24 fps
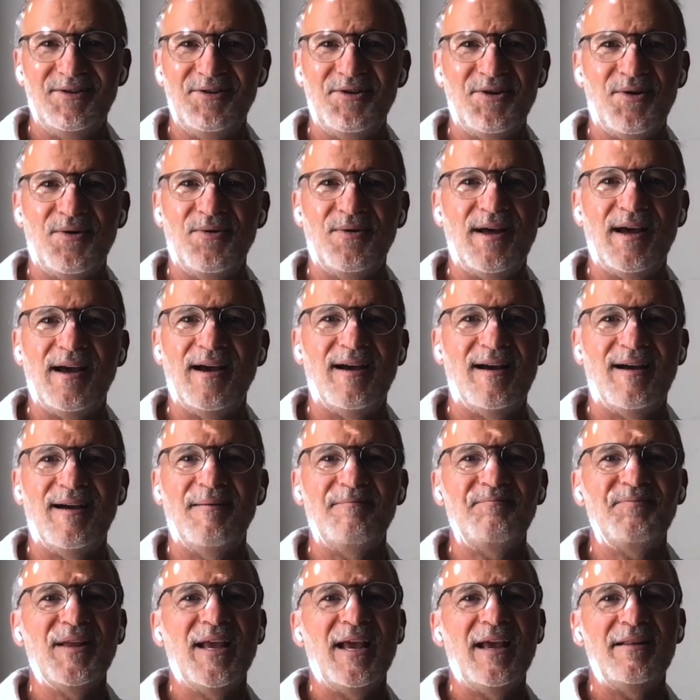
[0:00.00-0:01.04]
You know,
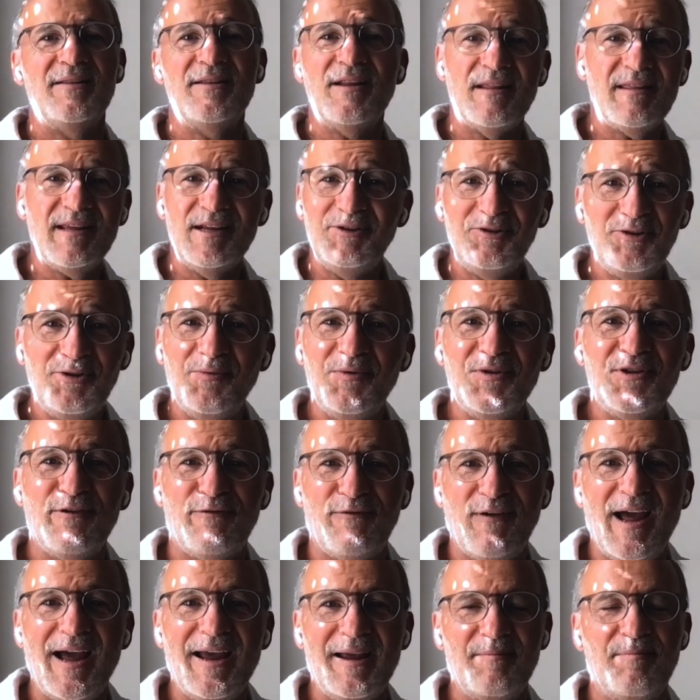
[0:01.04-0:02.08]
uh, nothing to do with the
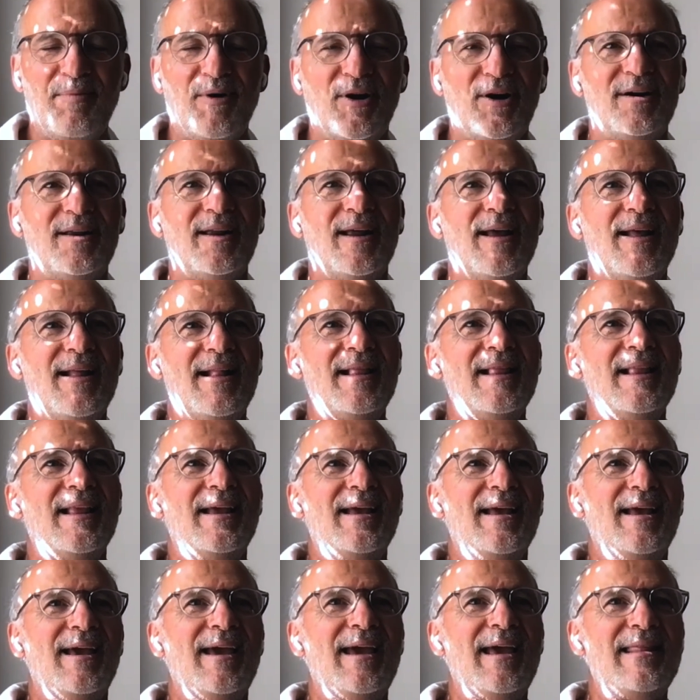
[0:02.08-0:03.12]
flying part
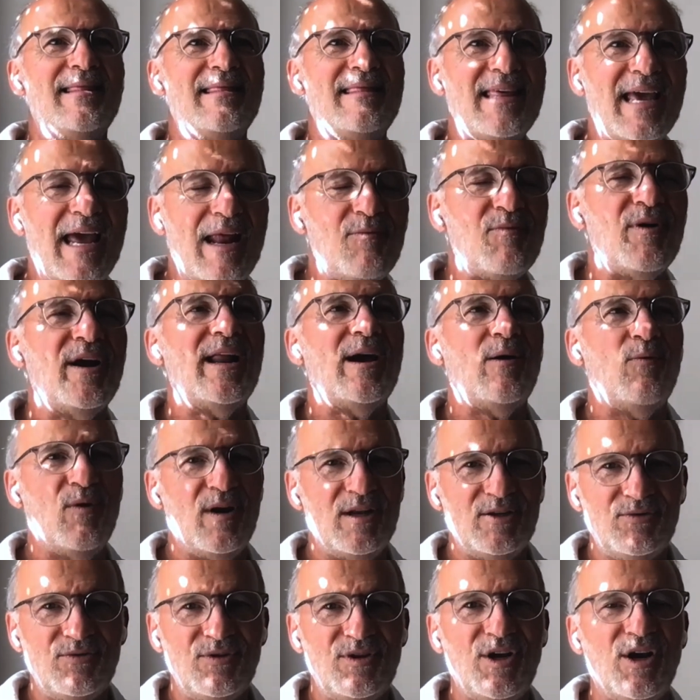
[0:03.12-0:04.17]
and mm-hmm. then when I
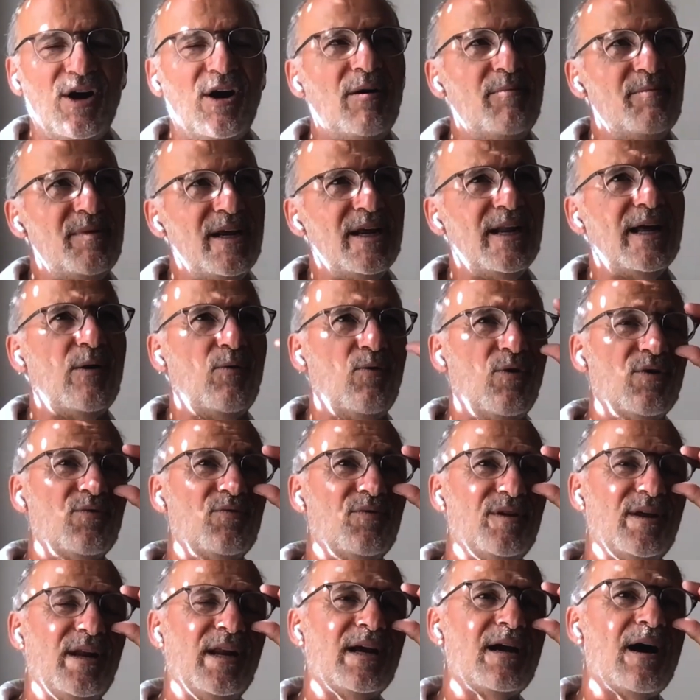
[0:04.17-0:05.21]
went to the army and I worked
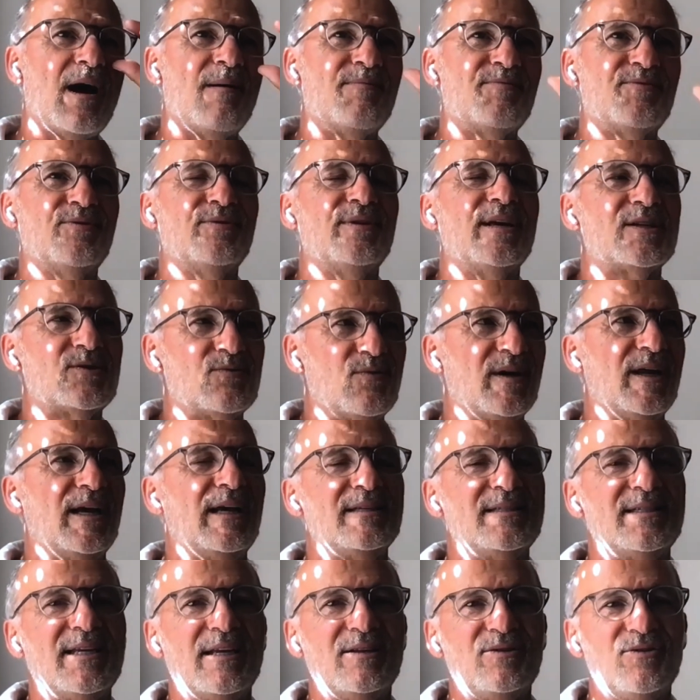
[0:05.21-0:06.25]
with helicopter, that's what
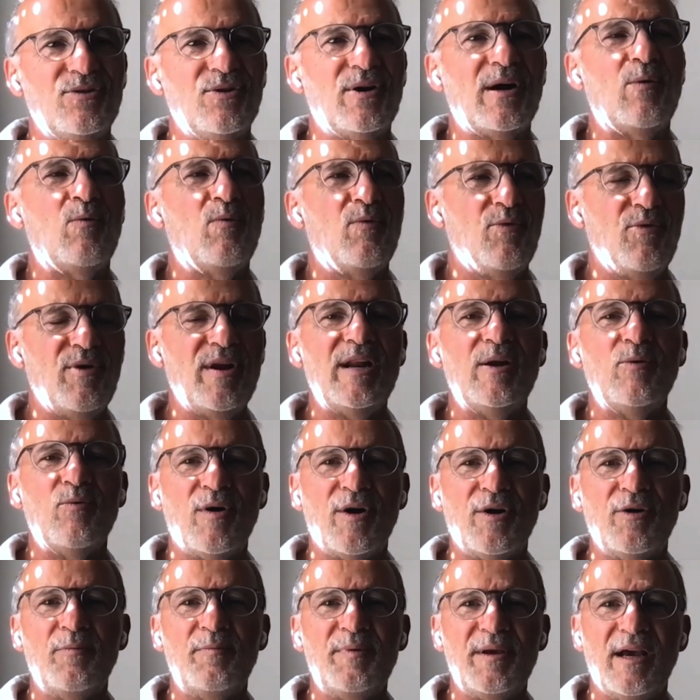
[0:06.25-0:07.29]
I said. You know, I really
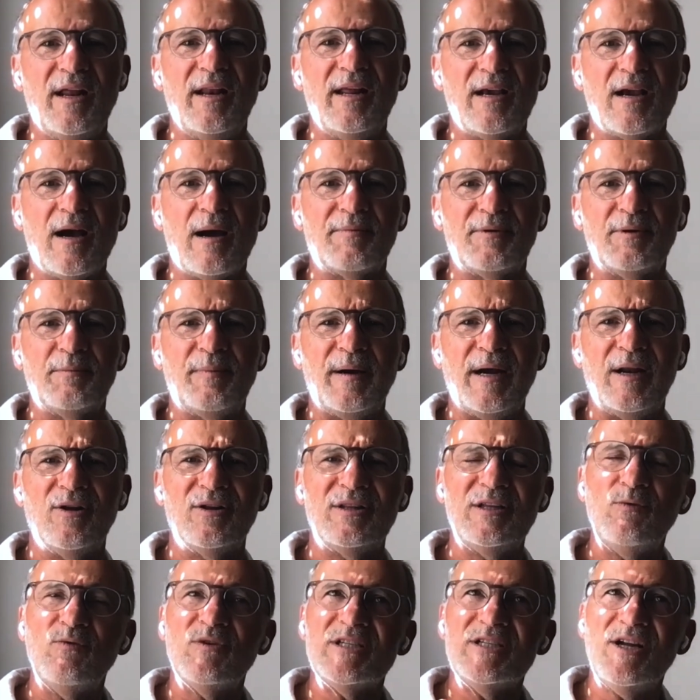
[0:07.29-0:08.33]
want to be a helicopter
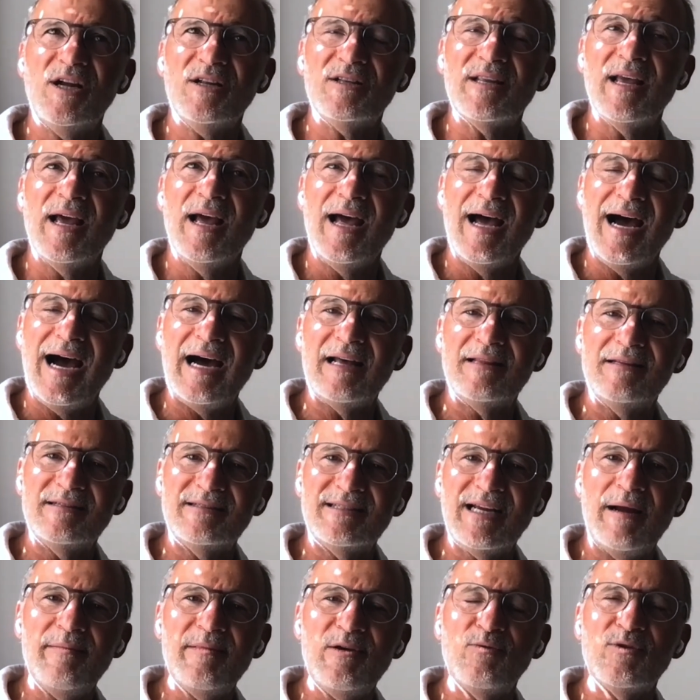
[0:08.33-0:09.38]
pilot. It was not at the
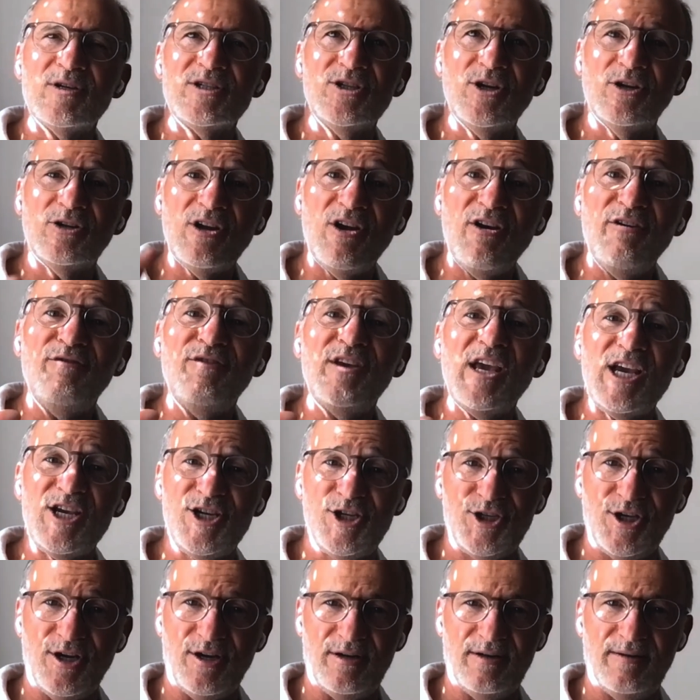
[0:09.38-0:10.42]
time. It was not
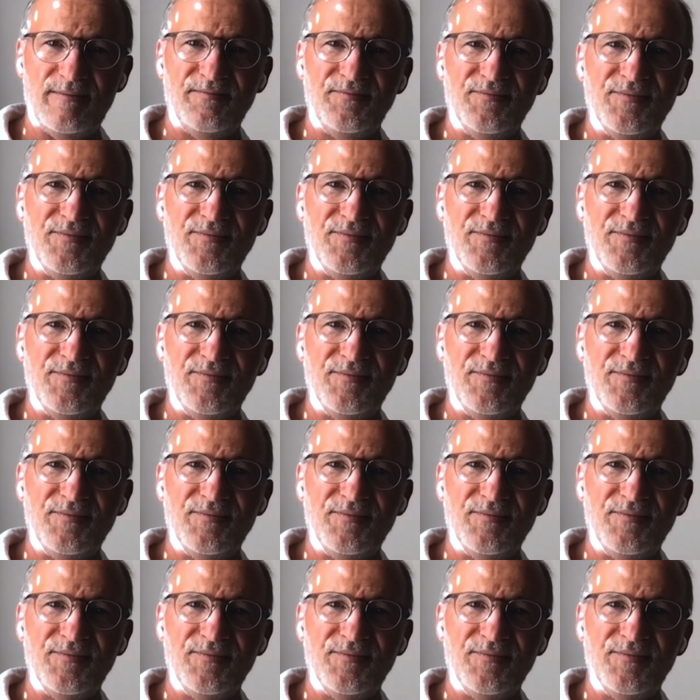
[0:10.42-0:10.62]
aviation.